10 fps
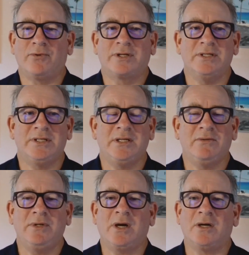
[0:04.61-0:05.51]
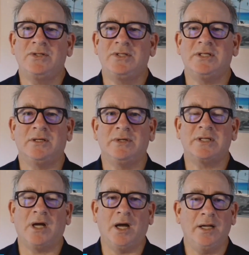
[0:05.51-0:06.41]
we're continuing our series
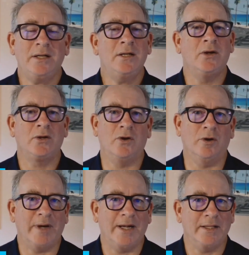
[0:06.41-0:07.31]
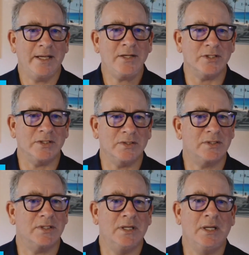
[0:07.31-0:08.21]
on Copilot Agents.